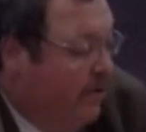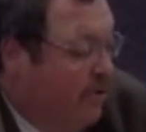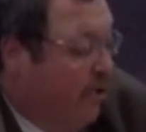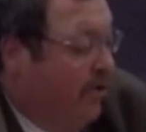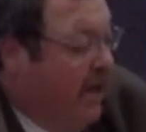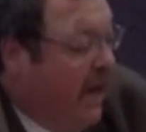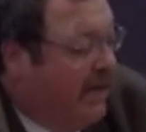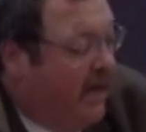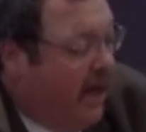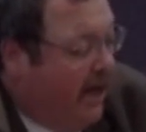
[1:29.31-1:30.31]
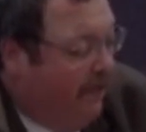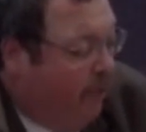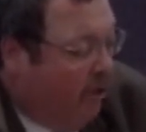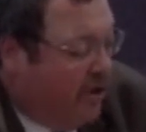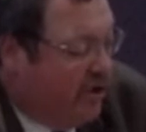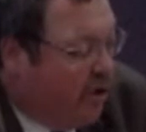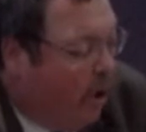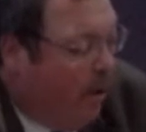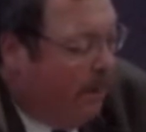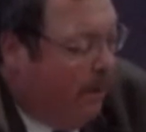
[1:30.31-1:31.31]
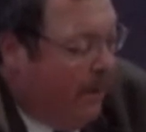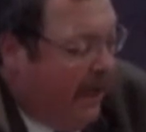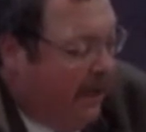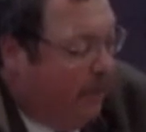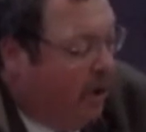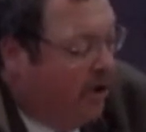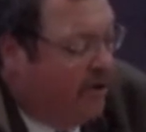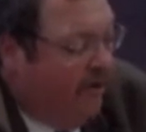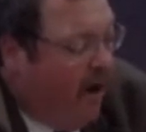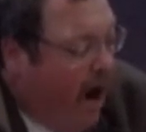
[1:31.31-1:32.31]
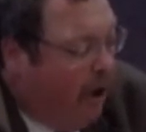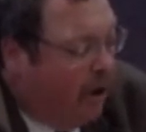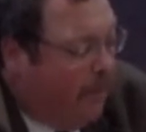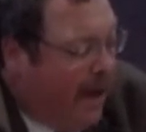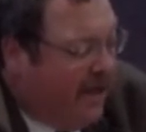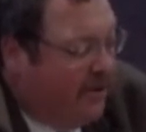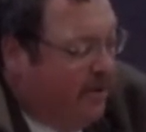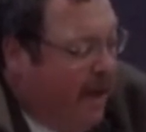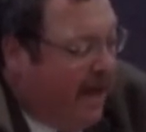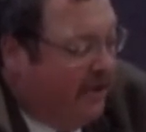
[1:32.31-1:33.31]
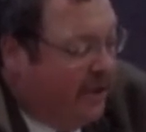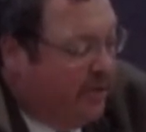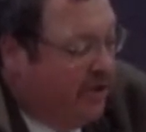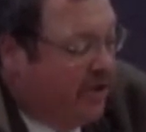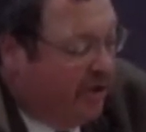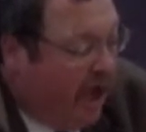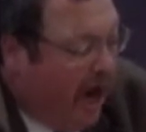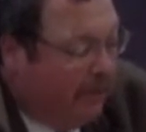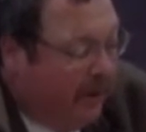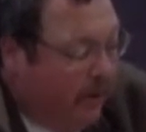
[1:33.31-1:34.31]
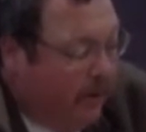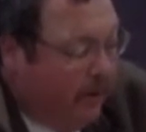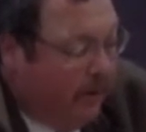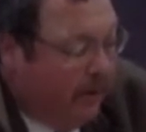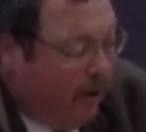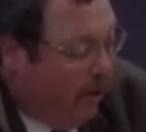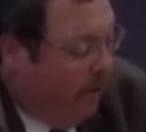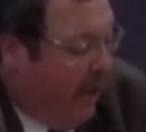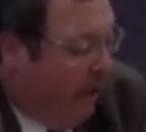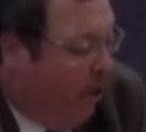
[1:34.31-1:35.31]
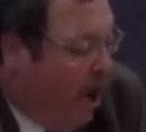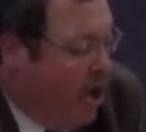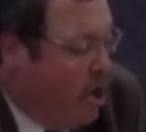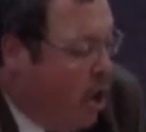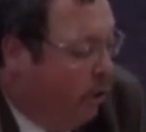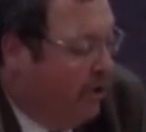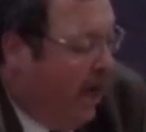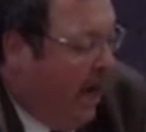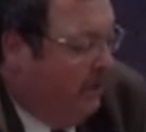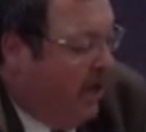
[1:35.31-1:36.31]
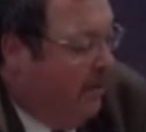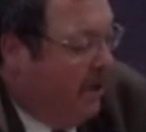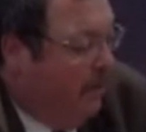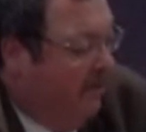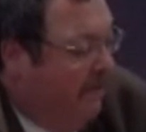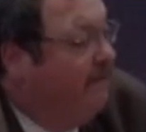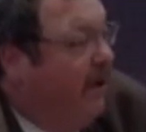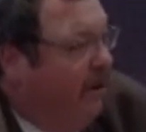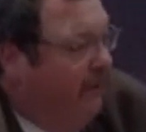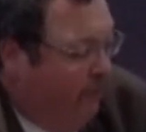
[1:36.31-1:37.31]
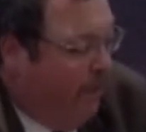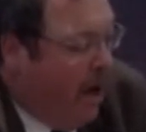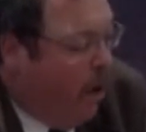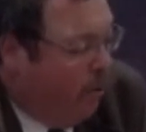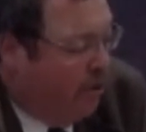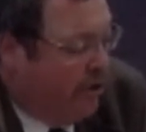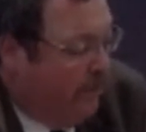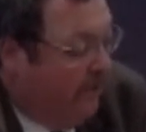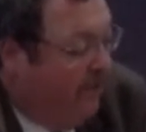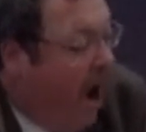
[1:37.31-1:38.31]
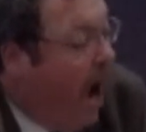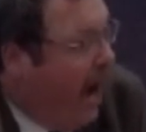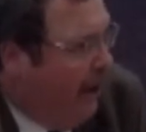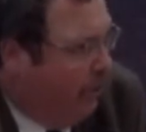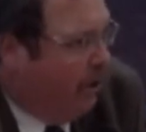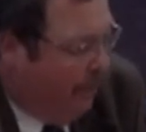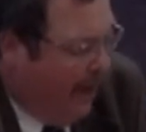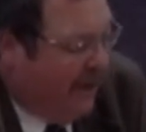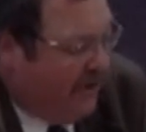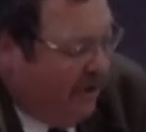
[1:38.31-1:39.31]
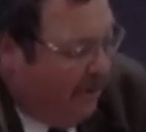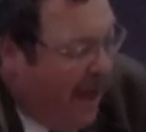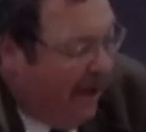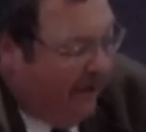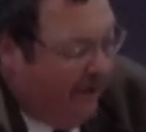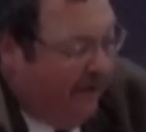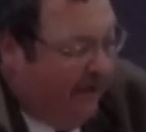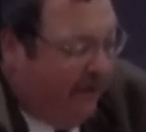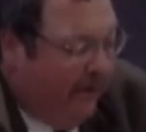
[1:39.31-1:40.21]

During the 1994 assault weapon ban, the production of higher capacity magazines was stopped. Under that law, at no time did I become a felon for my ownership of higher capacity magazines.